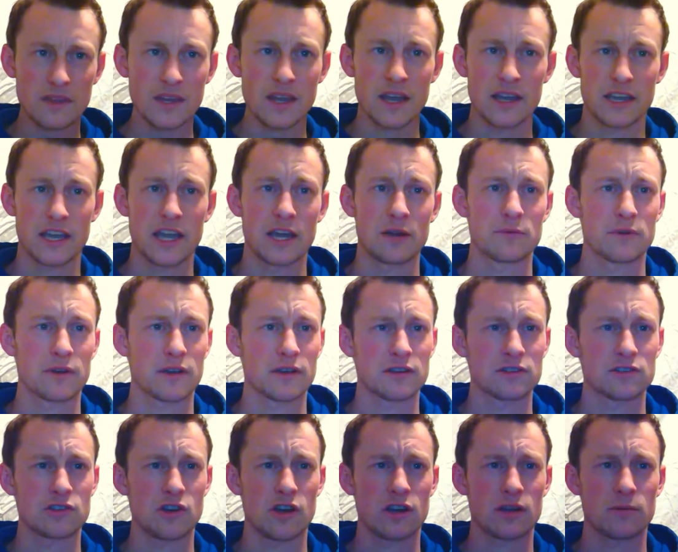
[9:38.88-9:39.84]
again, we're going
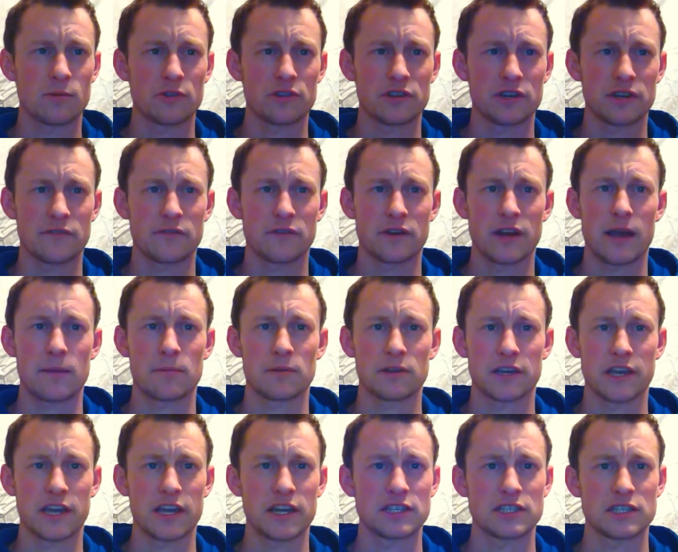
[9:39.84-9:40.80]
to talk about the different
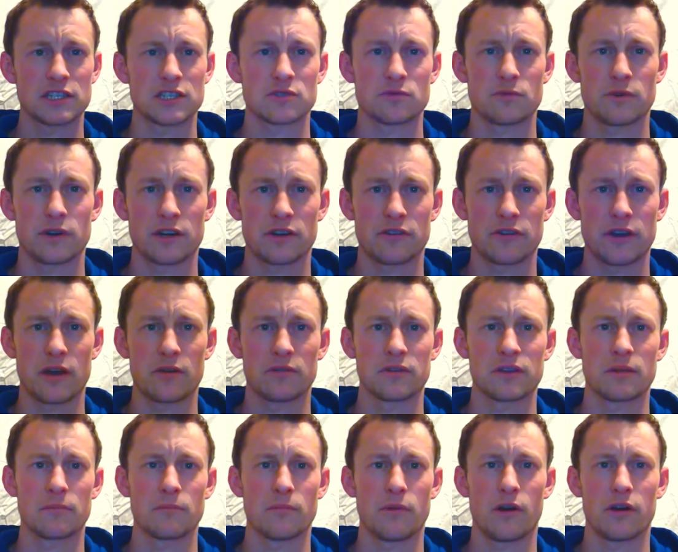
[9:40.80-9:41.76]
applications where grounding
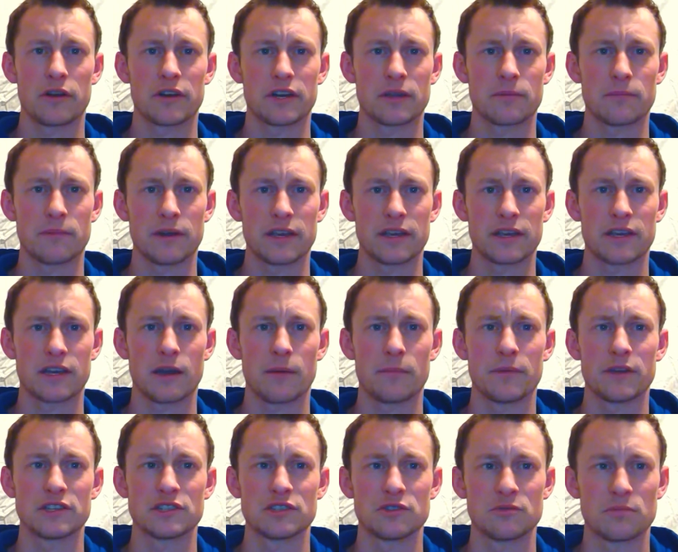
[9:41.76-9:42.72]
and bonding might come
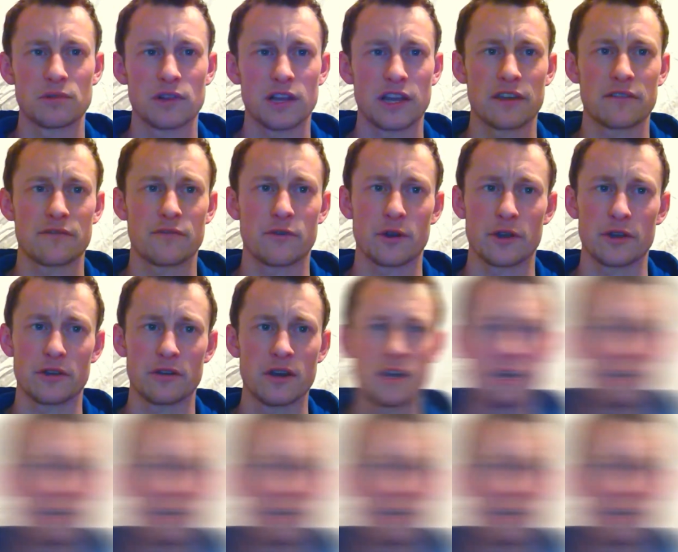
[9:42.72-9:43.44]
into play for you.